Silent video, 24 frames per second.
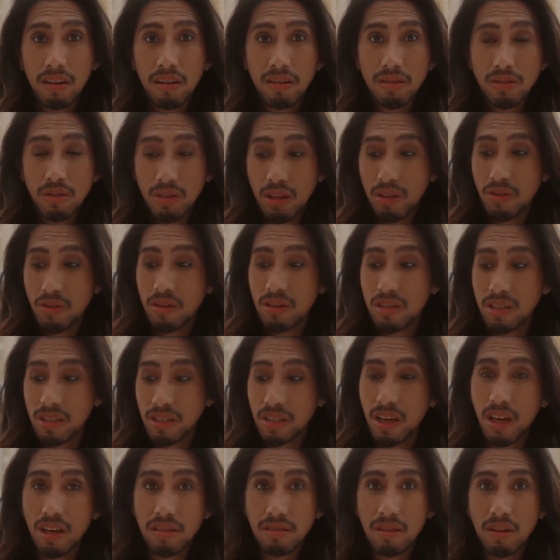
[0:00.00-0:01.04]
So now they're just
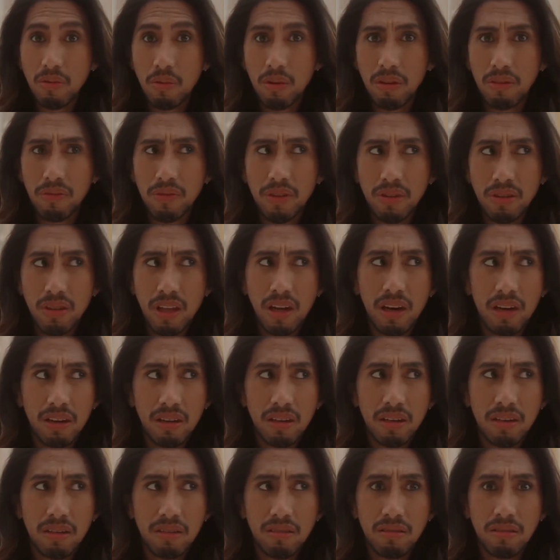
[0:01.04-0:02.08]
saying, it's like, well, if you're there,
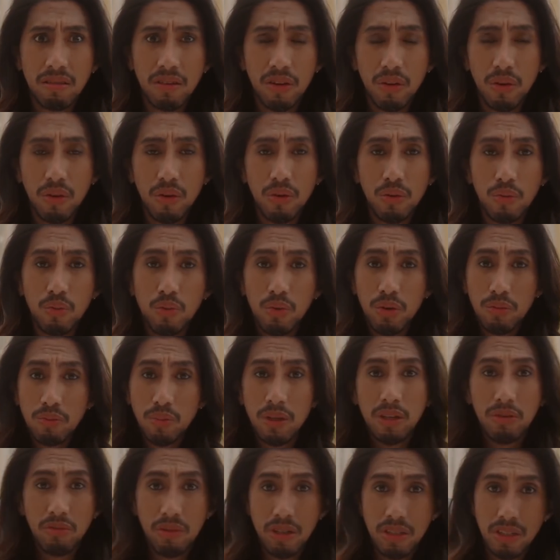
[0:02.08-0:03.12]
then you would
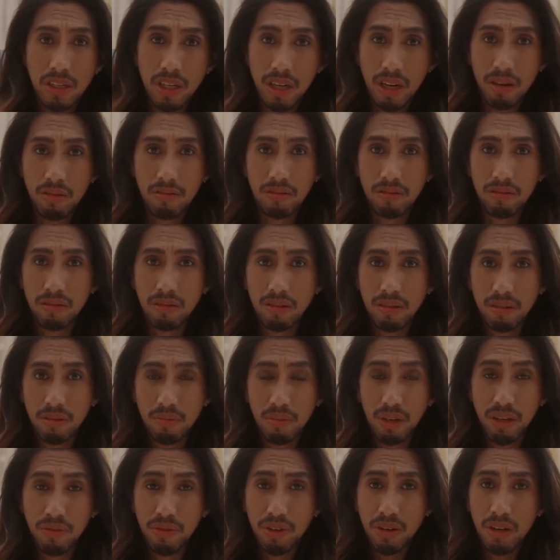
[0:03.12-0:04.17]
be reaching out.
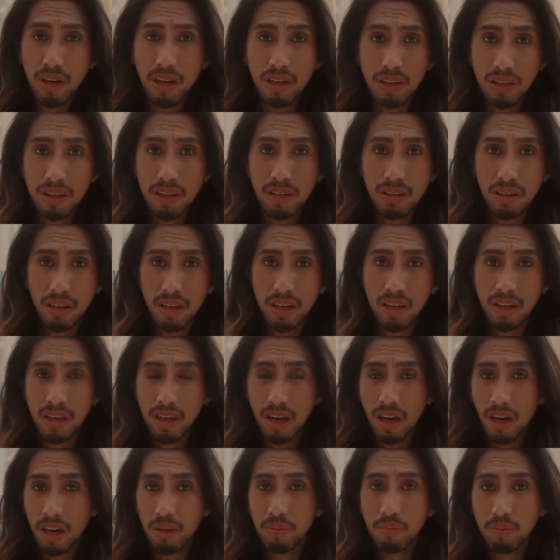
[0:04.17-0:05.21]
But if you're not, then
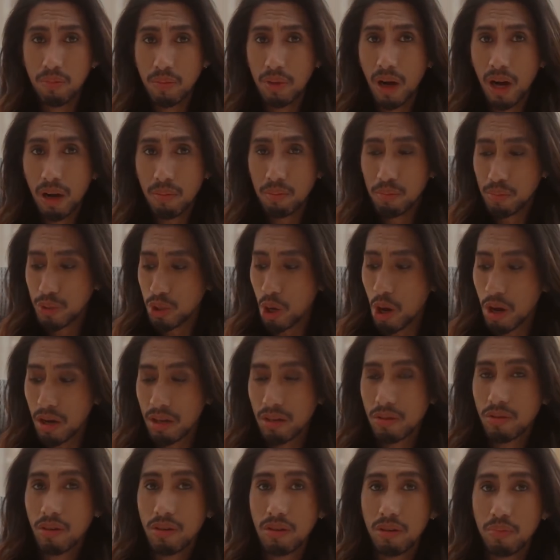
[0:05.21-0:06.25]
I'm, I'm talking
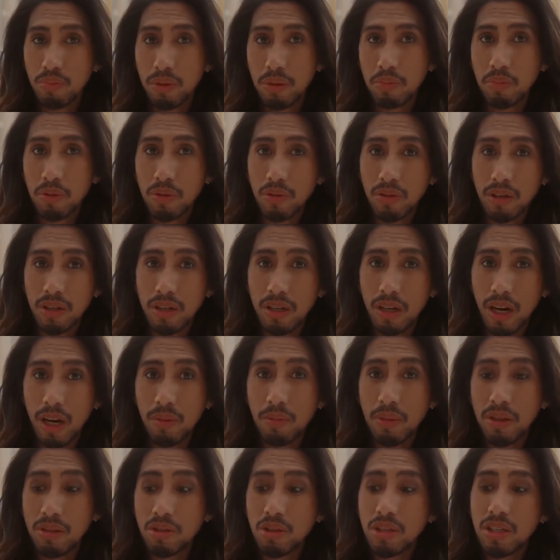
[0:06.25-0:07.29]
to other people already.
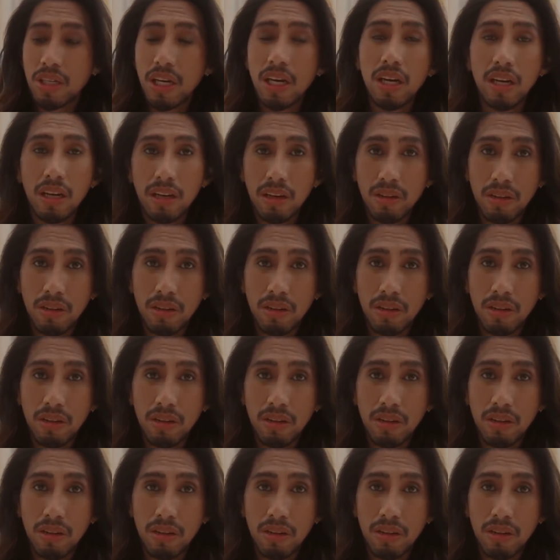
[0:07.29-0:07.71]
I'm entertaining